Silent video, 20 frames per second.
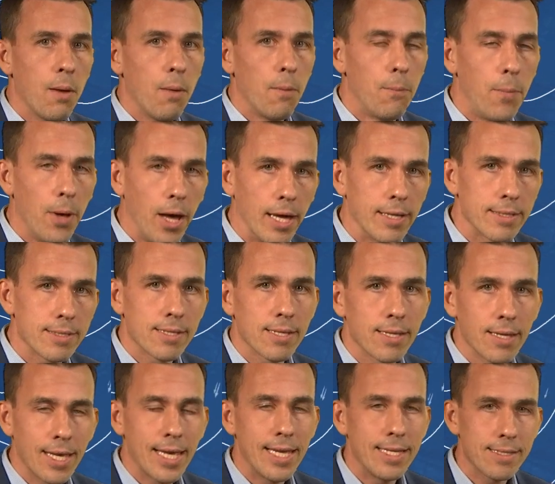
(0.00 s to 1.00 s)

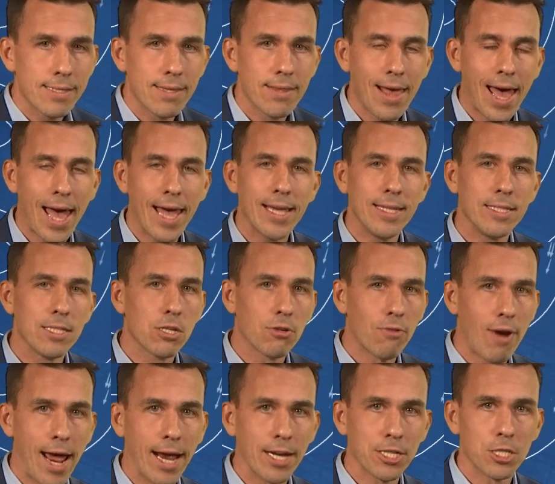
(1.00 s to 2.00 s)
But it's that
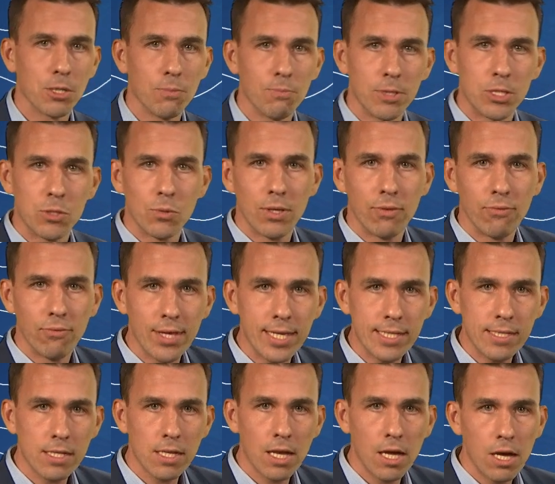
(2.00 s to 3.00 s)
interaction between
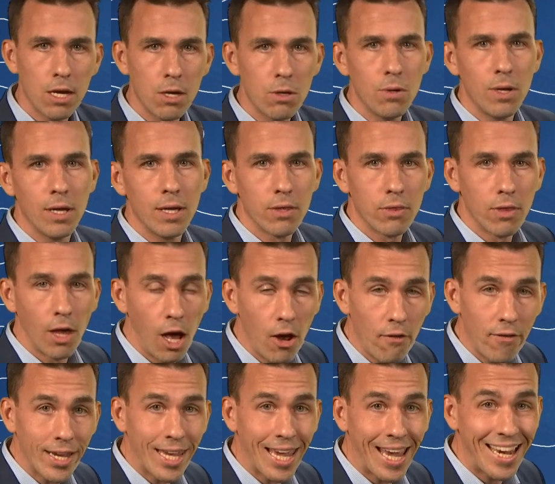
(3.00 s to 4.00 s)
this low, the
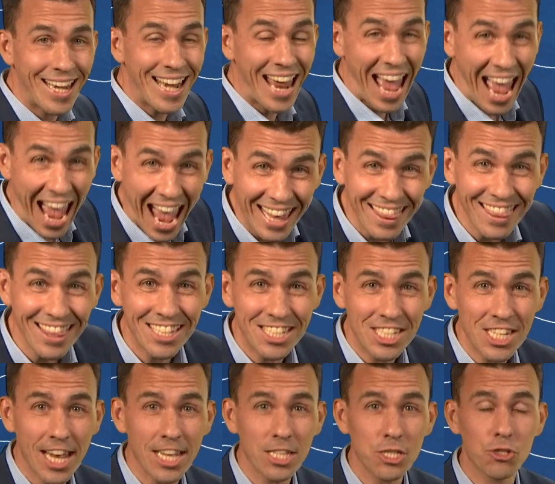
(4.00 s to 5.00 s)
hurricane, and the
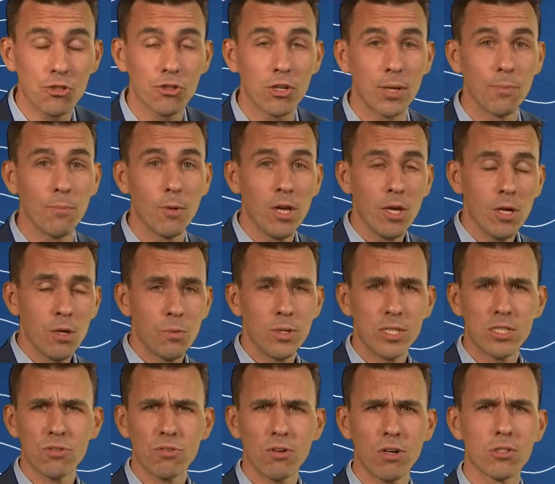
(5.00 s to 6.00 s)
jet stream
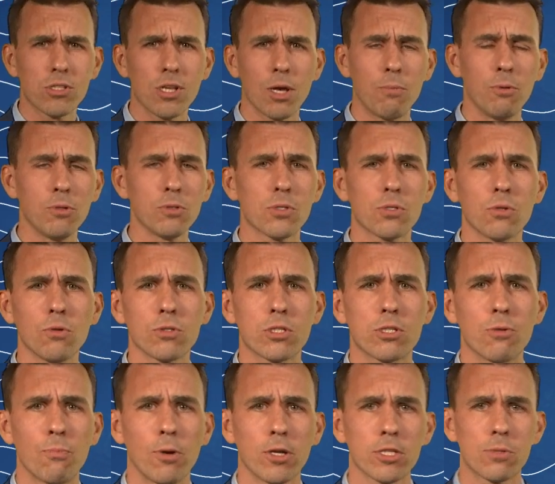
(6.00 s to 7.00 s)
which throws up all
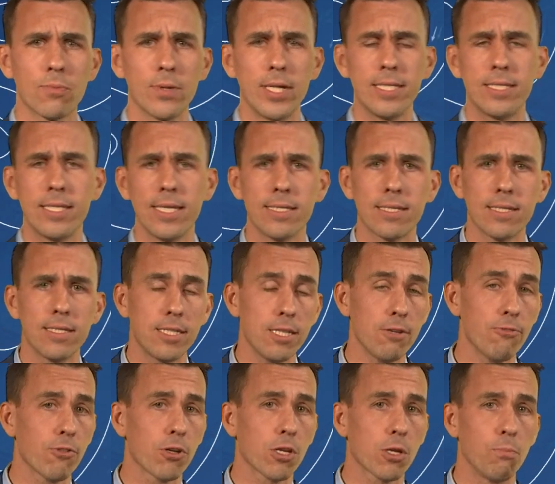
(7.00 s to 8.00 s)
sorts of possibilities, and
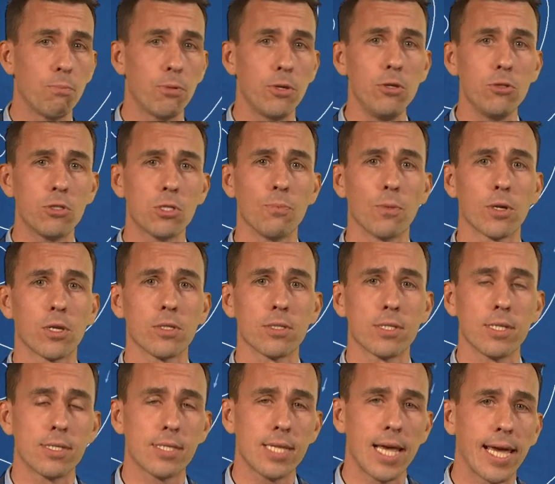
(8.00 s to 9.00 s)
different computer
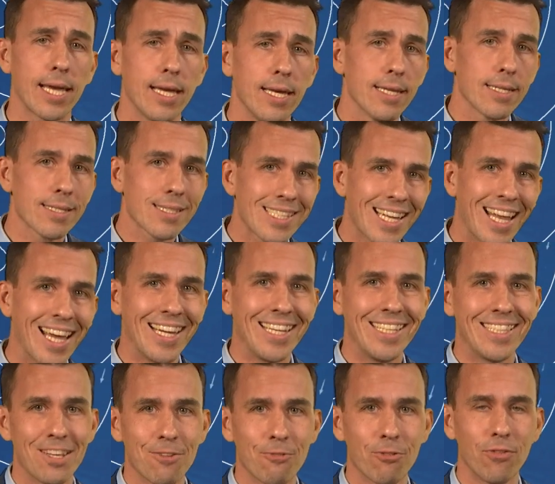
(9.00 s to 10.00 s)
models are saying
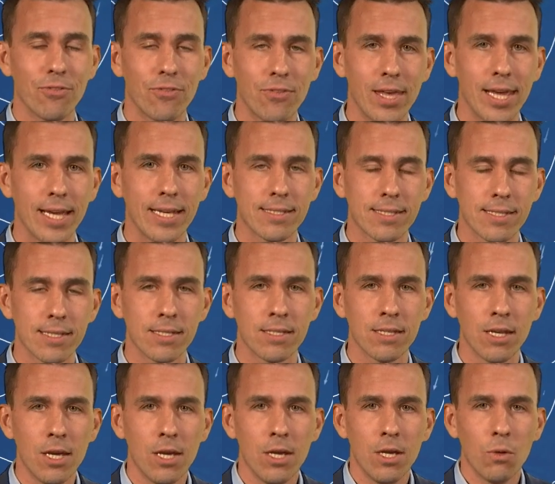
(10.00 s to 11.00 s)
slightly different things.
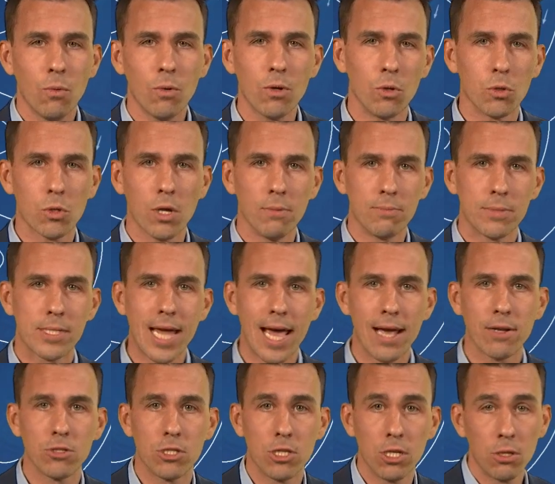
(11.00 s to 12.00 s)
And what it all comes
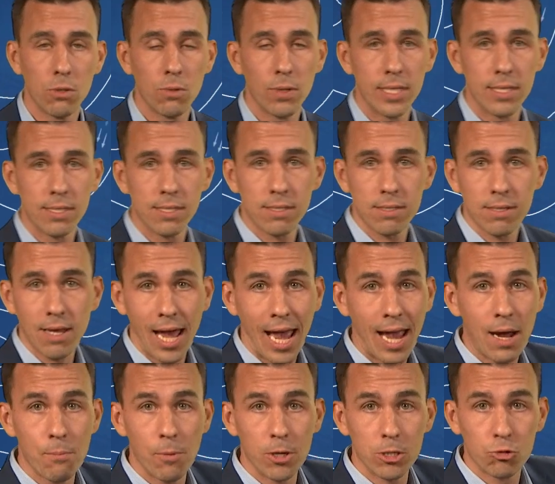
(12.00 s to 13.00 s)
down to is
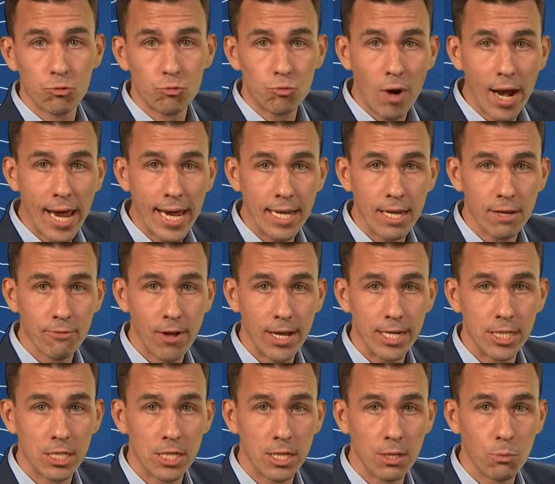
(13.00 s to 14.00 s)
how much rain
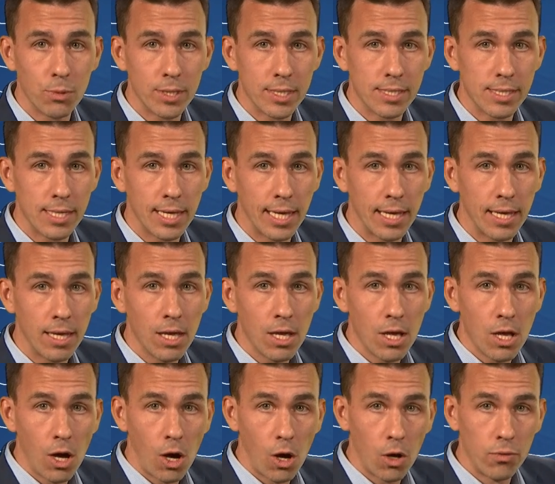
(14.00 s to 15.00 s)
eventually we see
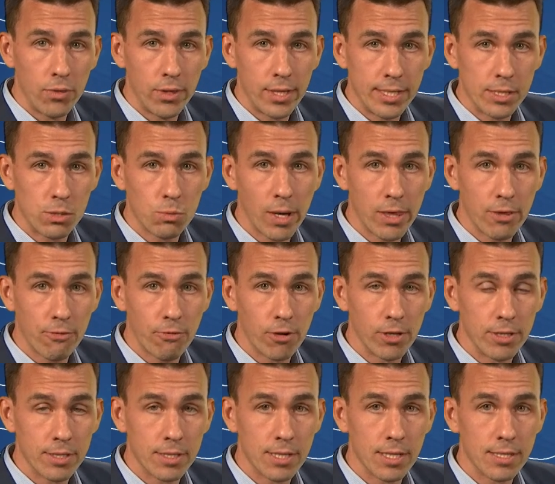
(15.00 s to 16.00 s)
on these weather
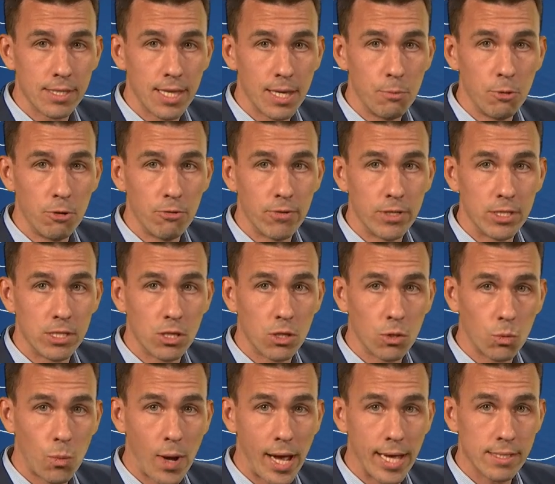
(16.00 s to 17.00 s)
fronts as they move into
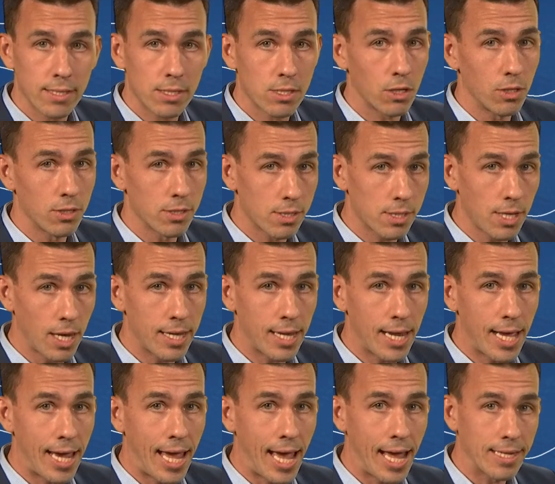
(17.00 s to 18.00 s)
the west on
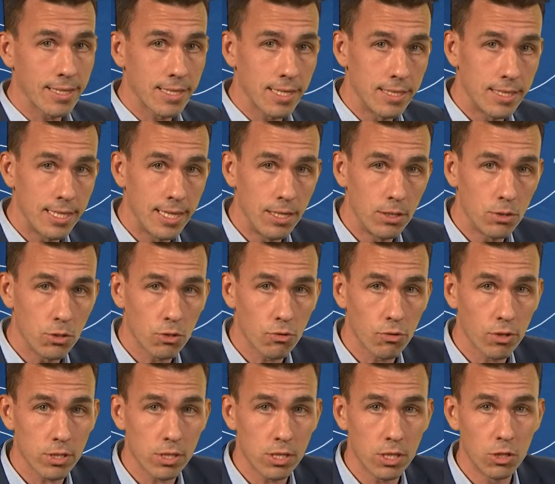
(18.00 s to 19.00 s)
Sunday and continue to
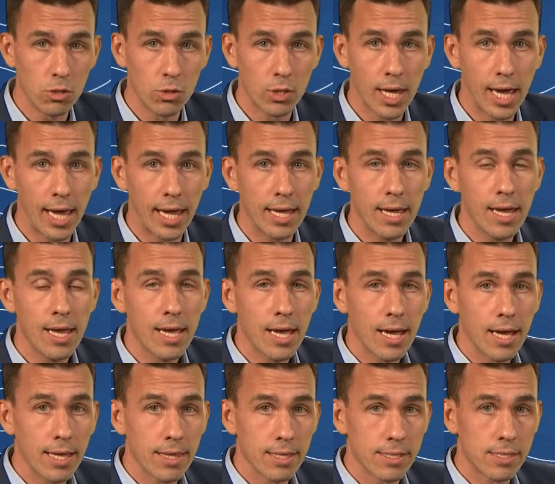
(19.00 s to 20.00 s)
cross the UK
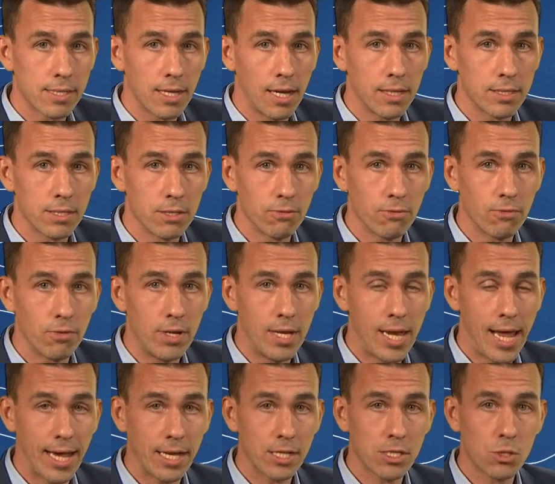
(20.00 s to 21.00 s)
at the start of
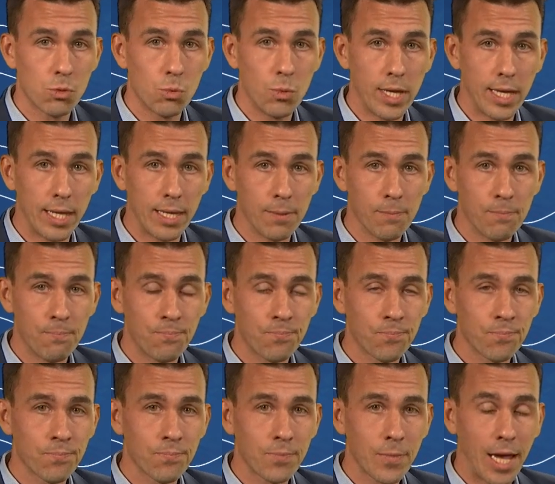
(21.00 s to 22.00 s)
next week.
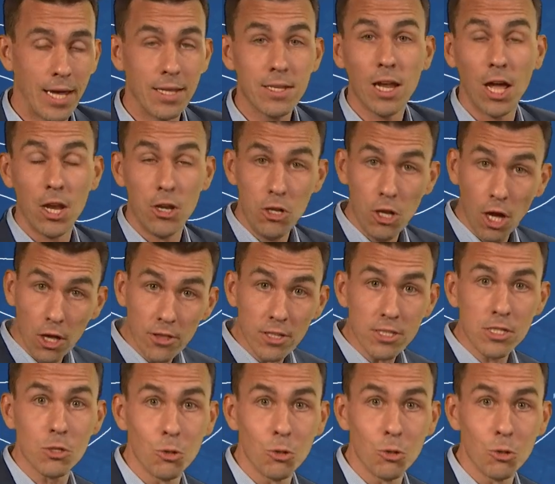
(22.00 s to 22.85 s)
And another